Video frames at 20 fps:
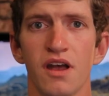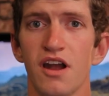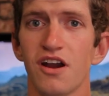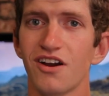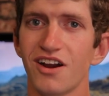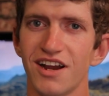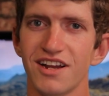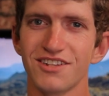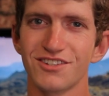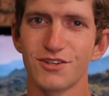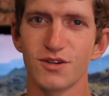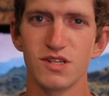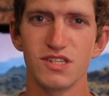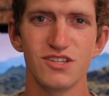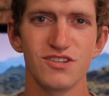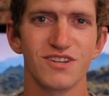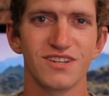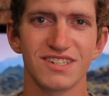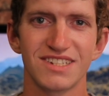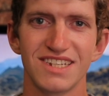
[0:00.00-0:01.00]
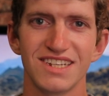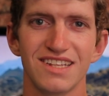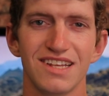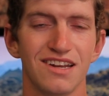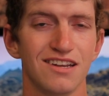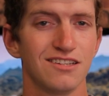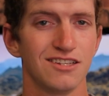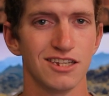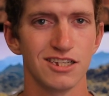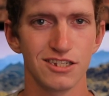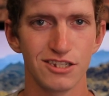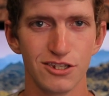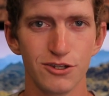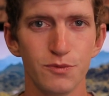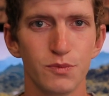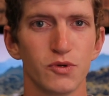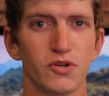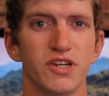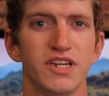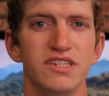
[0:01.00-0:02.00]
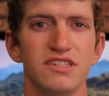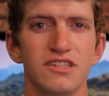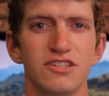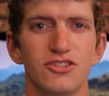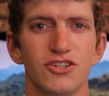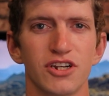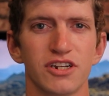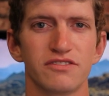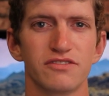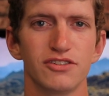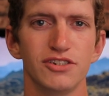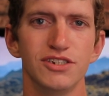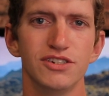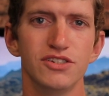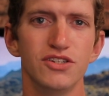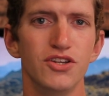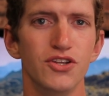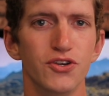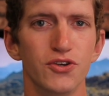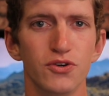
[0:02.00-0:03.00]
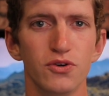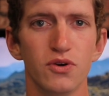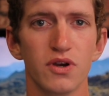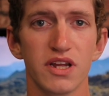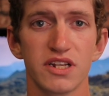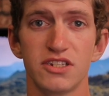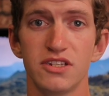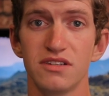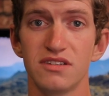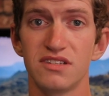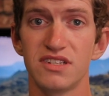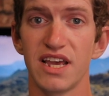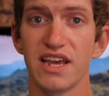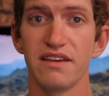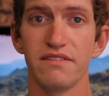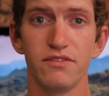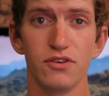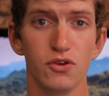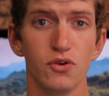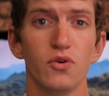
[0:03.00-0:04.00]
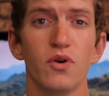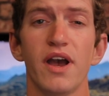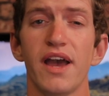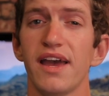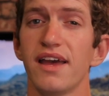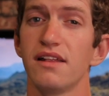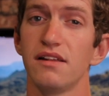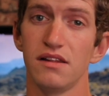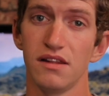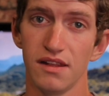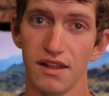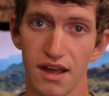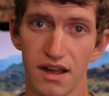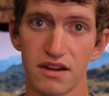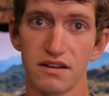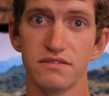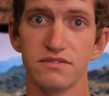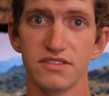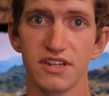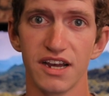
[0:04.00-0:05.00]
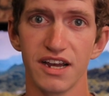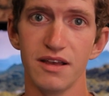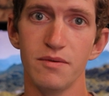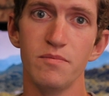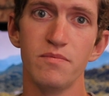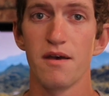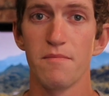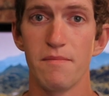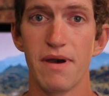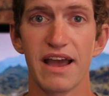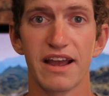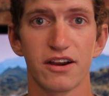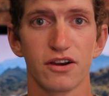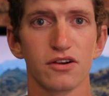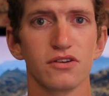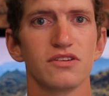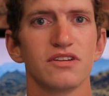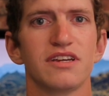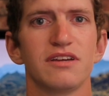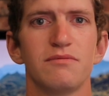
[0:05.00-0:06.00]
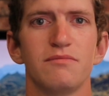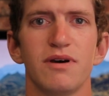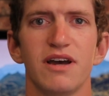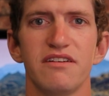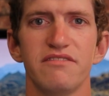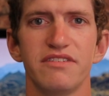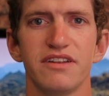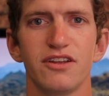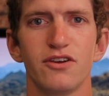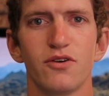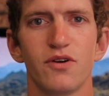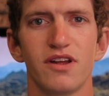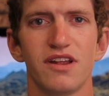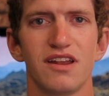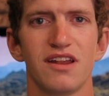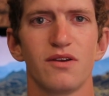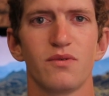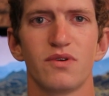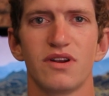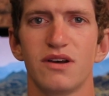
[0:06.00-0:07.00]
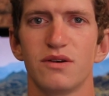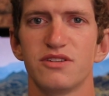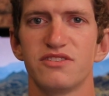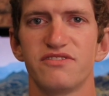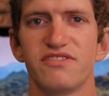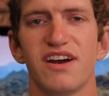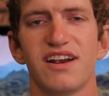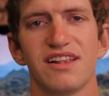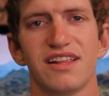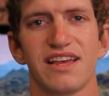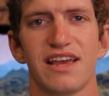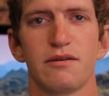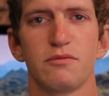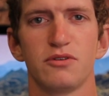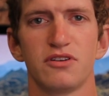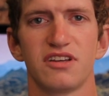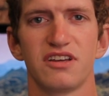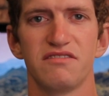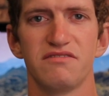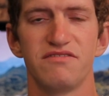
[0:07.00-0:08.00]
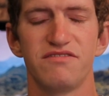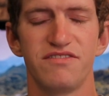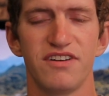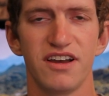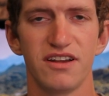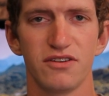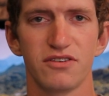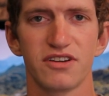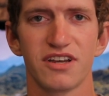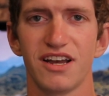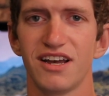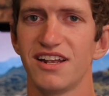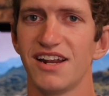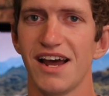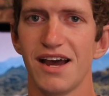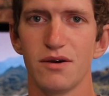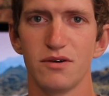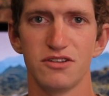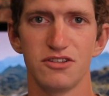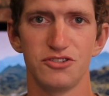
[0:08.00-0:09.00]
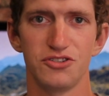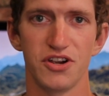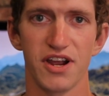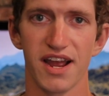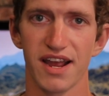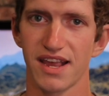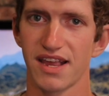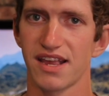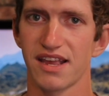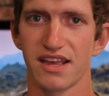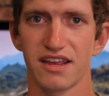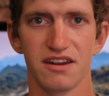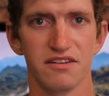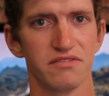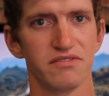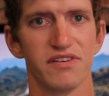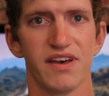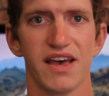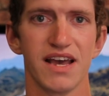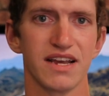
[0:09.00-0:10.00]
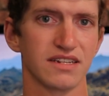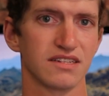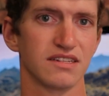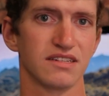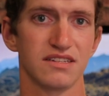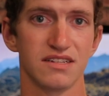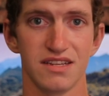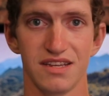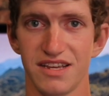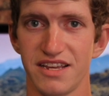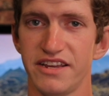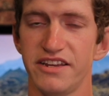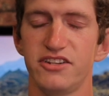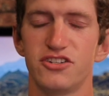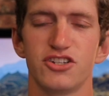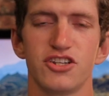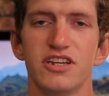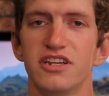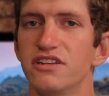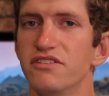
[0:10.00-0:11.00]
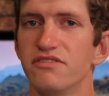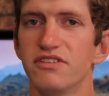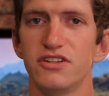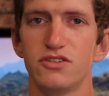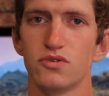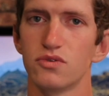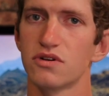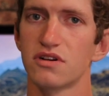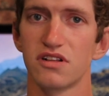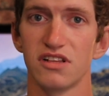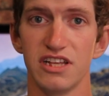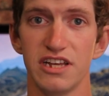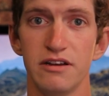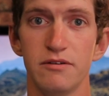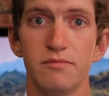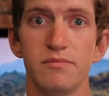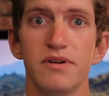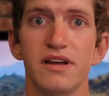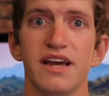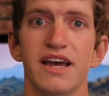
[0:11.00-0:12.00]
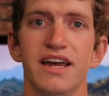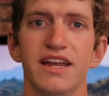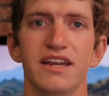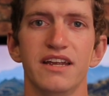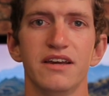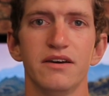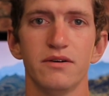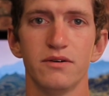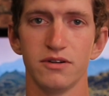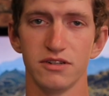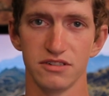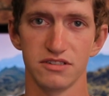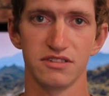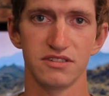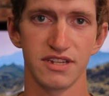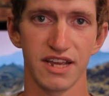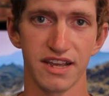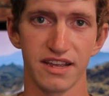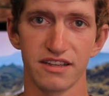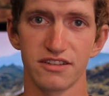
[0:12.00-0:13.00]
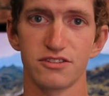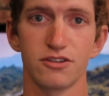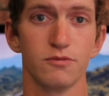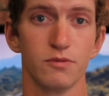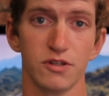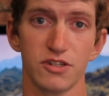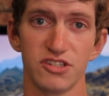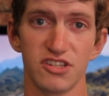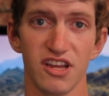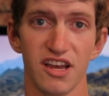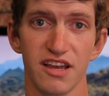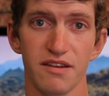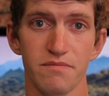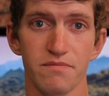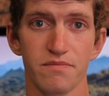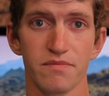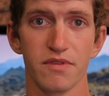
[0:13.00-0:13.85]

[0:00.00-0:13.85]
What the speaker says: Alright, so as you can see, that is a super easy trick for you to do to save you a lot of time. Back early in my video editing, when I was finally able to get Final Cut, I was dragging an effect to each individual clip and it was taking so much time.